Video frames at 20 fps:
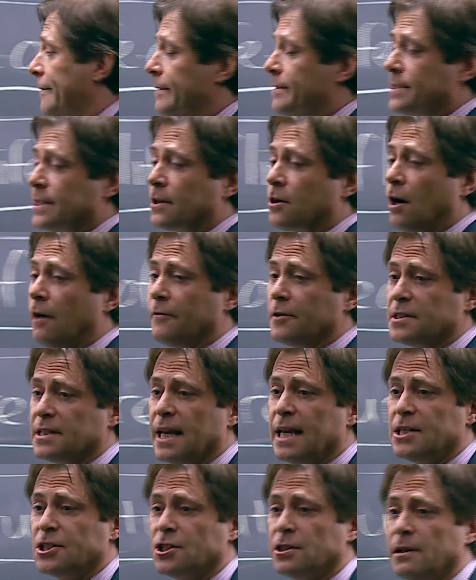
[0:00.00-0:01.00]
there's a
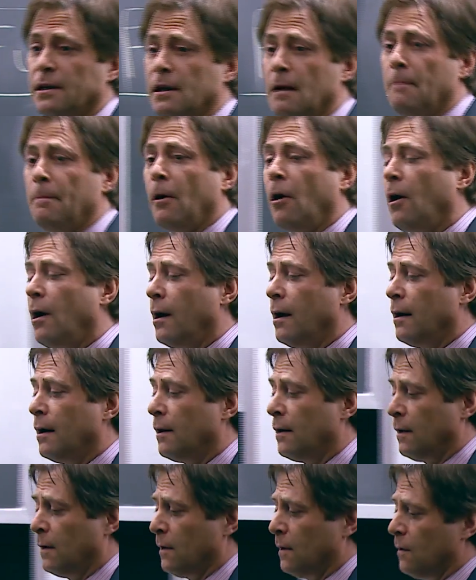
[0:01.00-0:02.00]
conversation in a
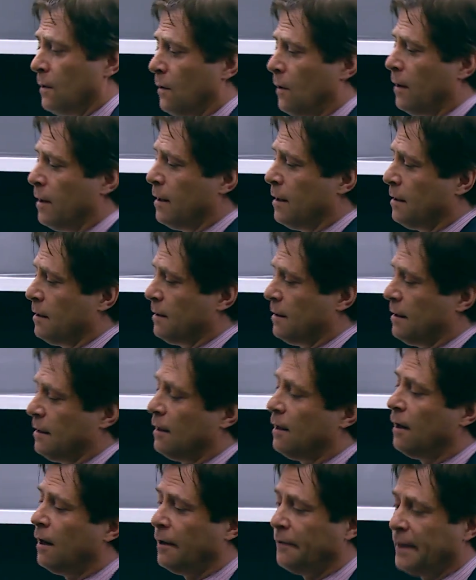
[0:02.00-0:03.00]
bar or
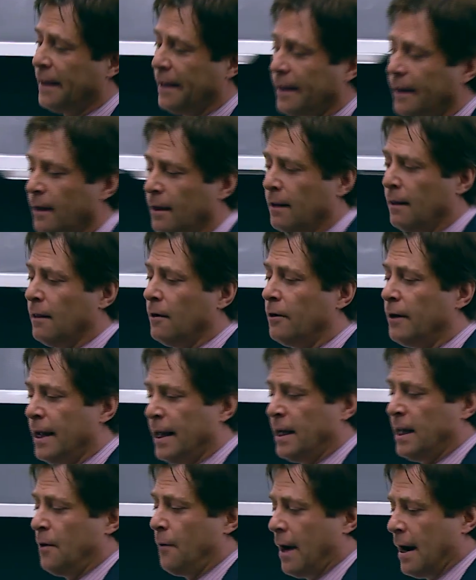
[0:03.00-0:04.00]
on the hill or
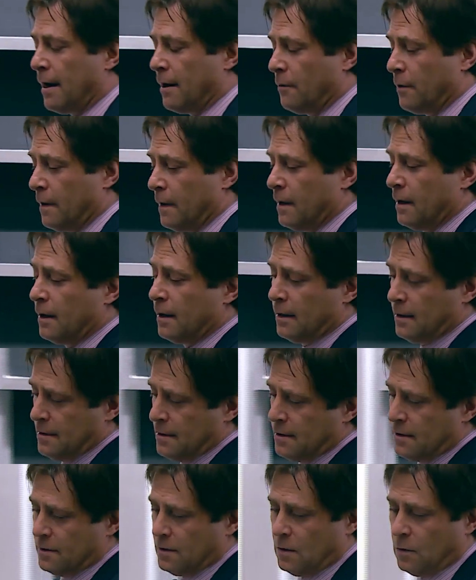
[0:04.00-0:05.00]
anywhere
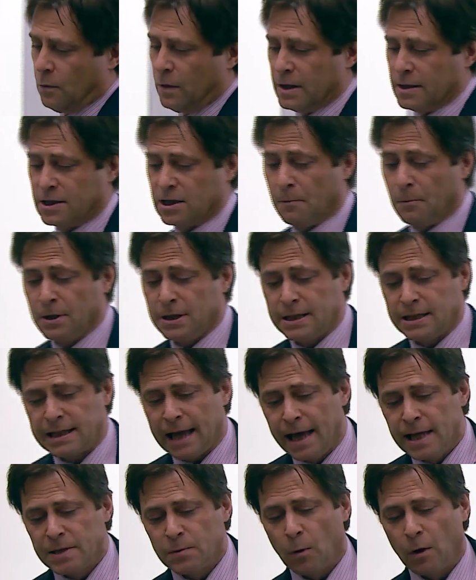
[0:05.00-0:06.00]
where someone
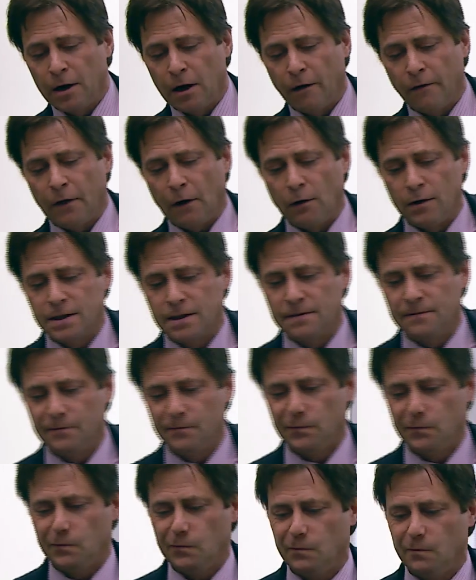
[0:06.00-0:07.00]
says one of those
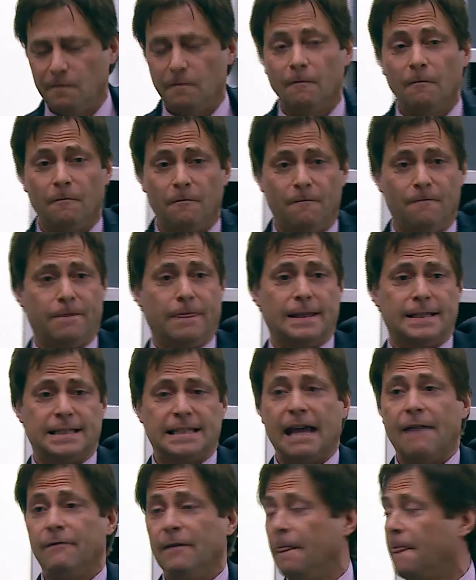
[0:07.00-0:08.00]

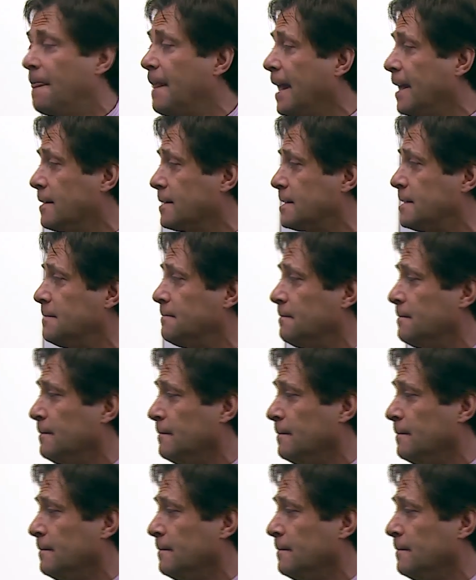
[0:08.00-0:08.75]
seven things,